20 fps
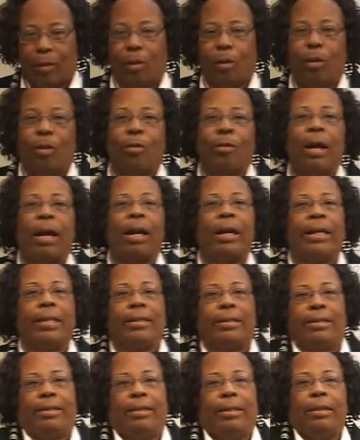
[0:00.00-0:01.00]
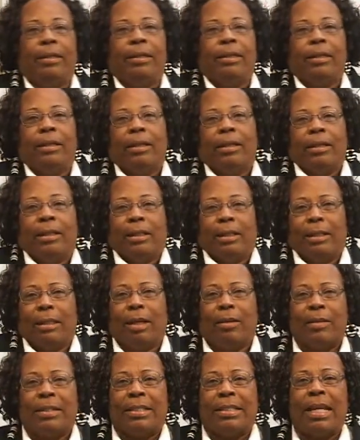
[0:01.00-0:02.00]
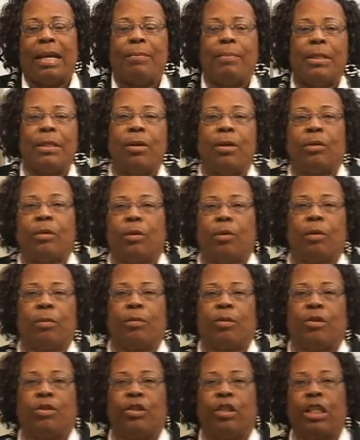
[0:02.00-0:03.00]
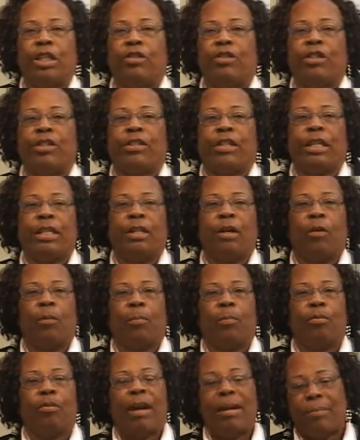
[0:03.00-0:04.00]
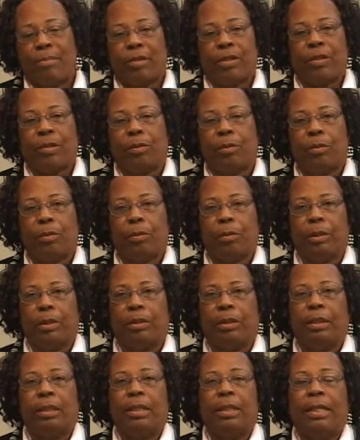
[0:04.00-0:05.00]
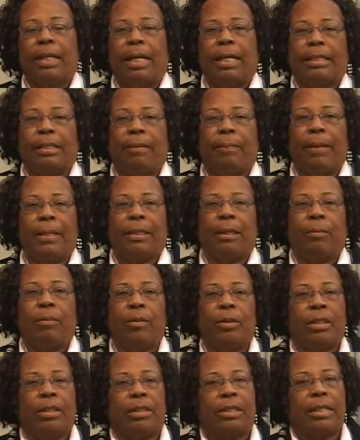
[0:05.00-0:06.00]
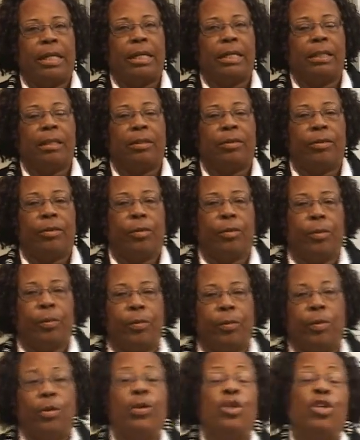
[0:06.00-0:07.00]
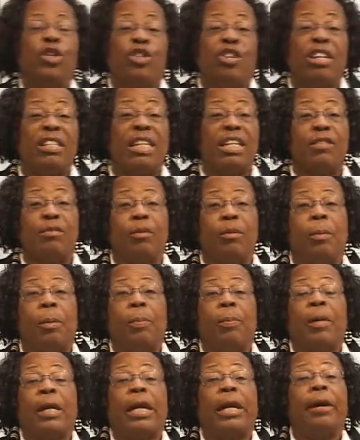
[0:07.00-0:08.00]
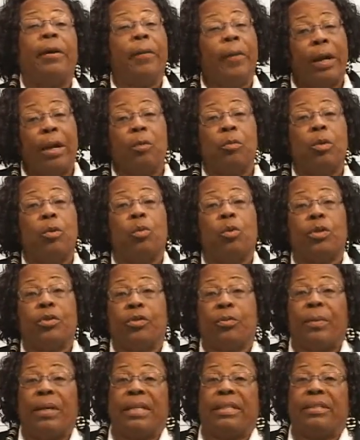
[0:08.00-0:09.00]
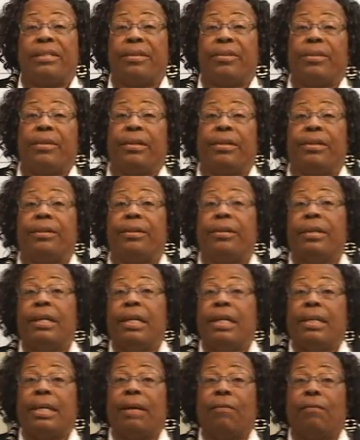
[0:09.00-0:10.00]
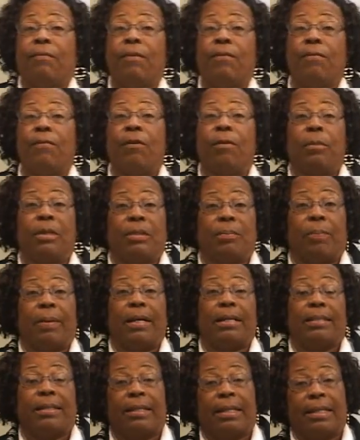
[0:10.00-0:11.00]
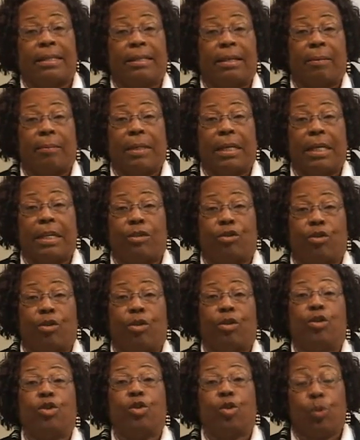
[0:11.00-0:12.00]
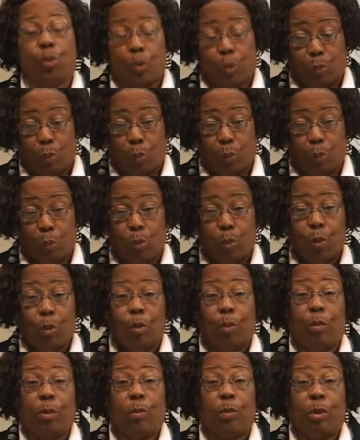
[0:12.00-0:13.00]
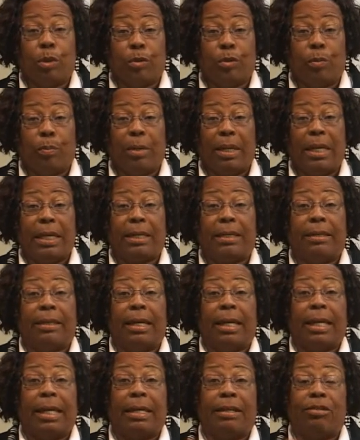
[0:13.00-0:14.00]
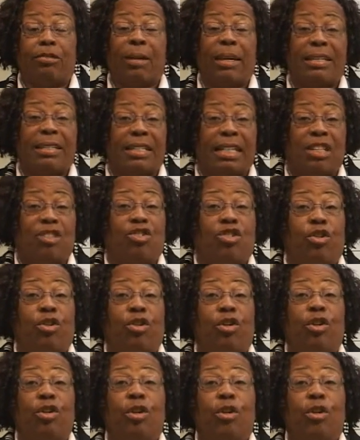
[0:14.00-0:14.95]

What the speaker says: All right. Now it's time to talk to our teachers in our primary schools and to make them understand too, just as we prepare and we want to make certain that fifth formers pass an examination, so too we want to make the transition